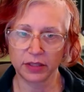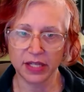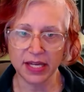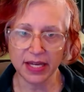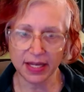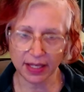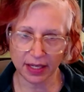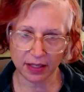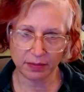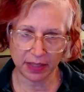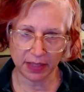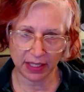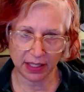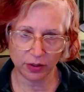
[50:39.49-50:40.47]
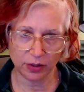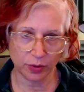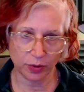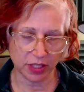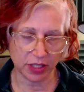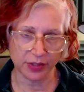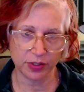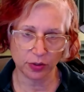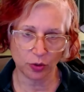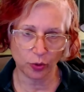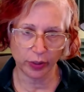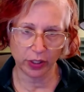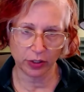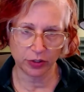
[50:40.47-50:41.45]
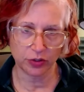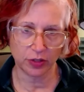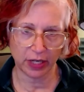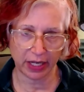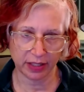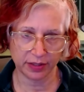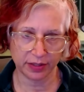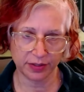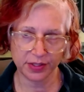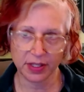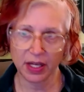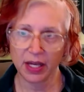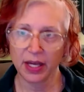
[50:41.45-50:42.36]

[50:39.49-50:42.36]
geek in me who is also queer and trans